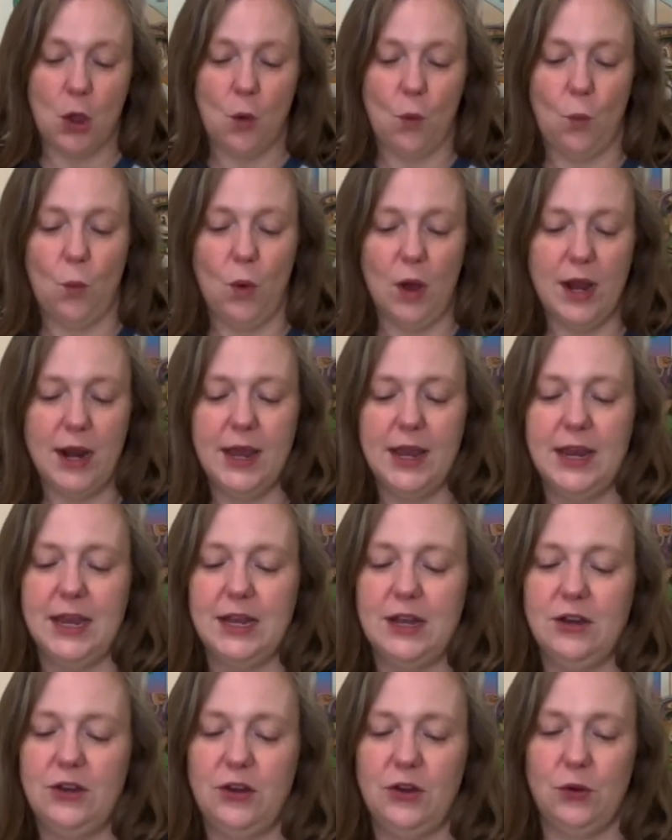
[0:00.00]
What I can
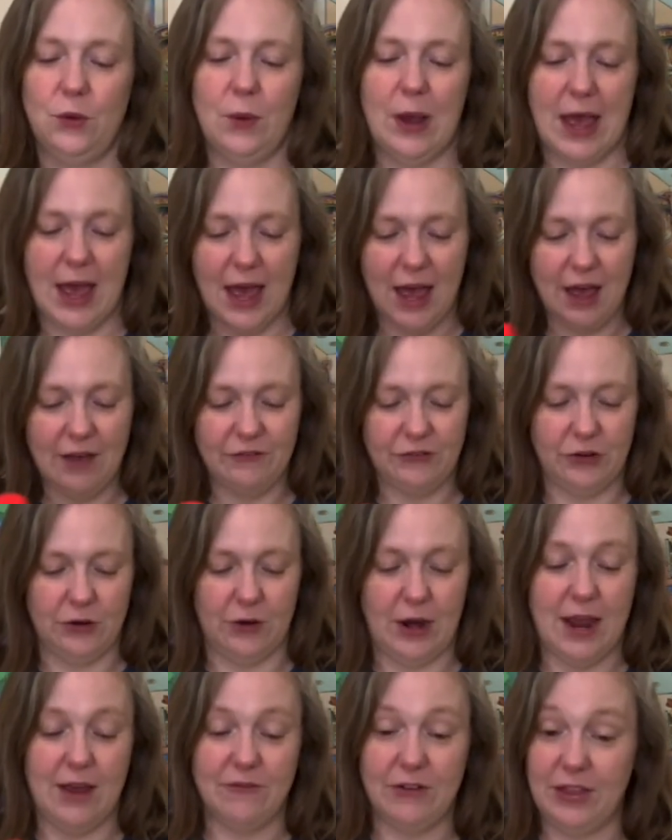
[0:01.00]
do after
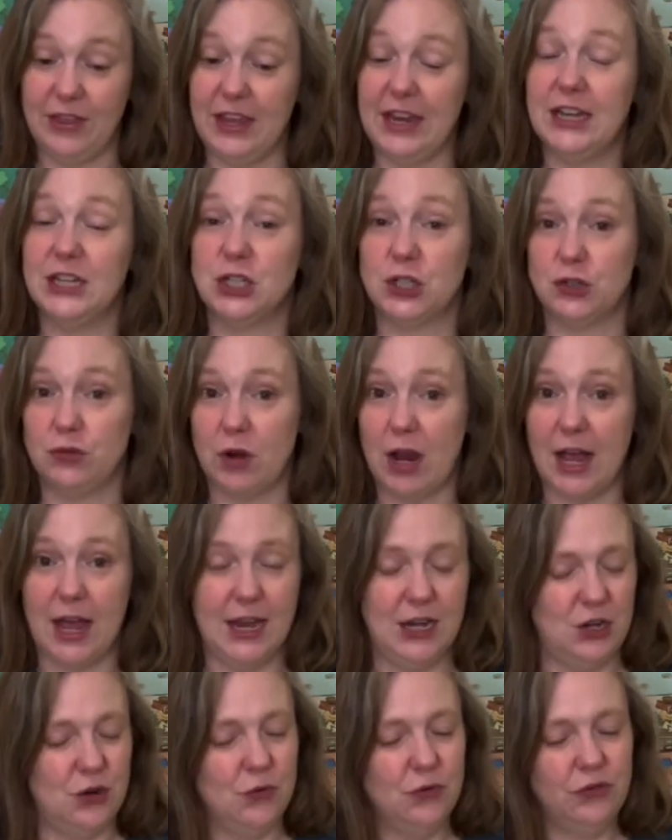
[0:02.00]
everything is dry,
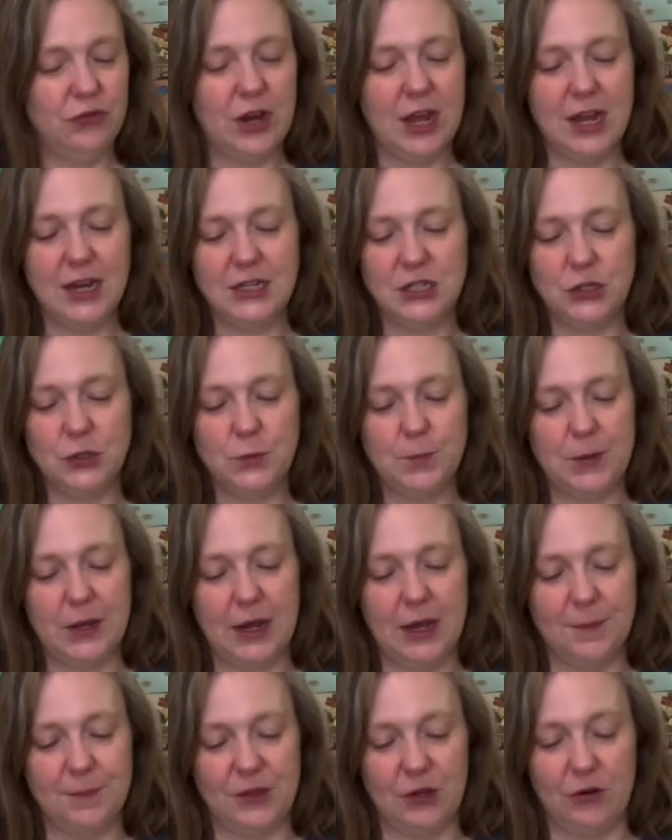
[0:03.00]
don't try to pick
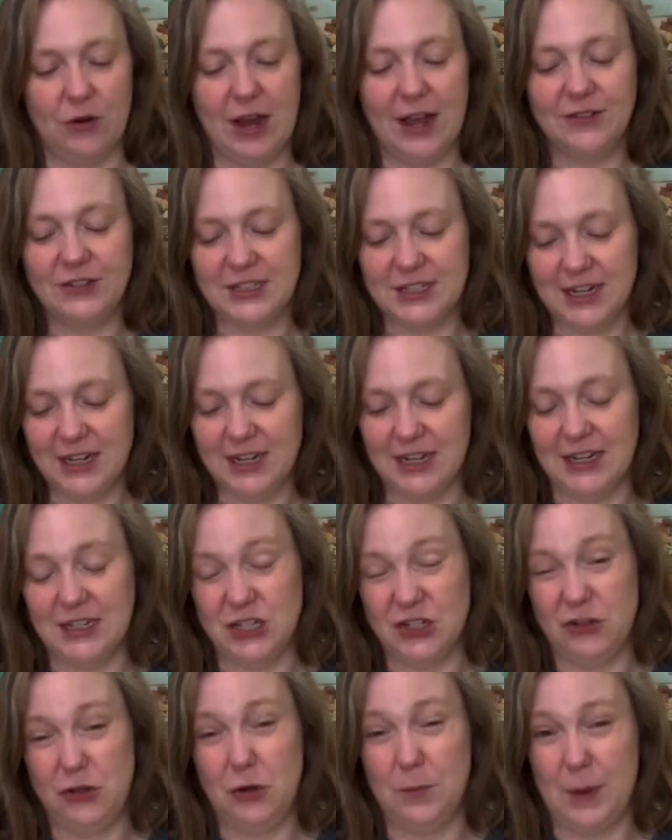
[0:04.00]
up the craft stick
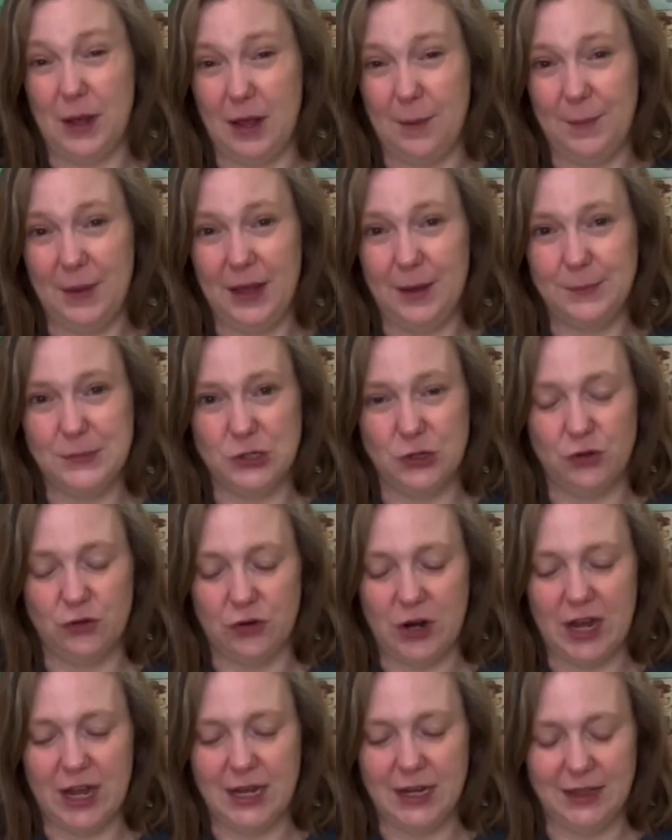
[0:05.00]
until your pom-poms are
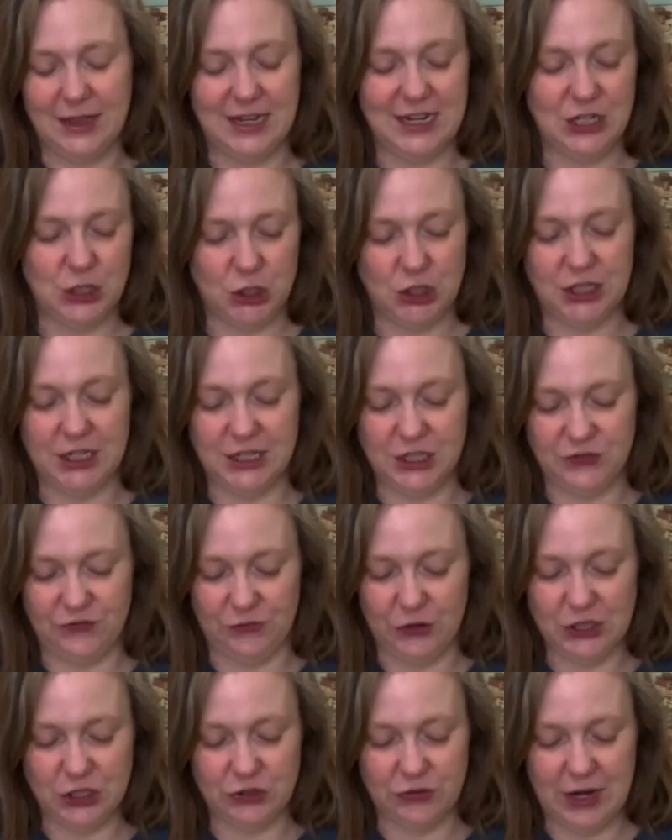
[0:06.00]
dry, then it just gets
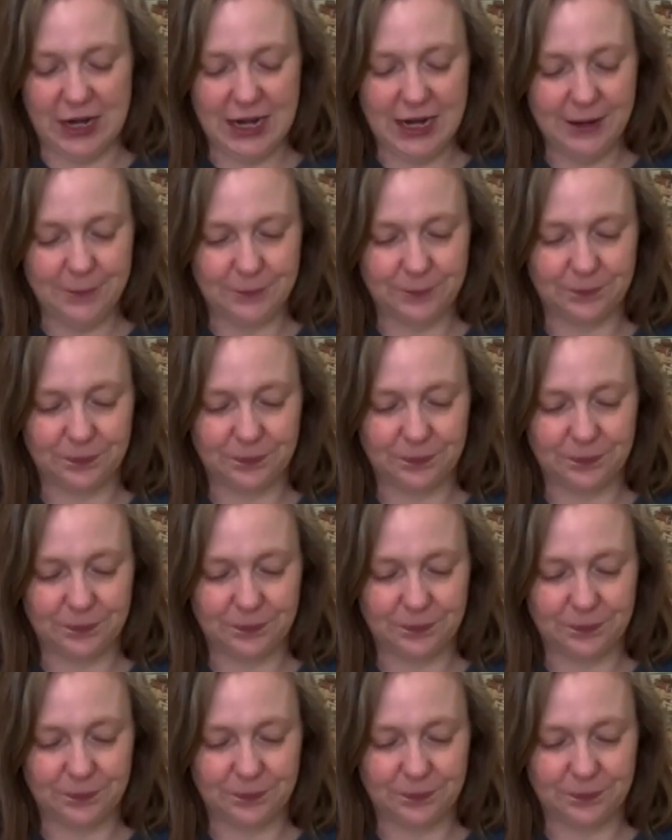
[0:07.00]
frustrating.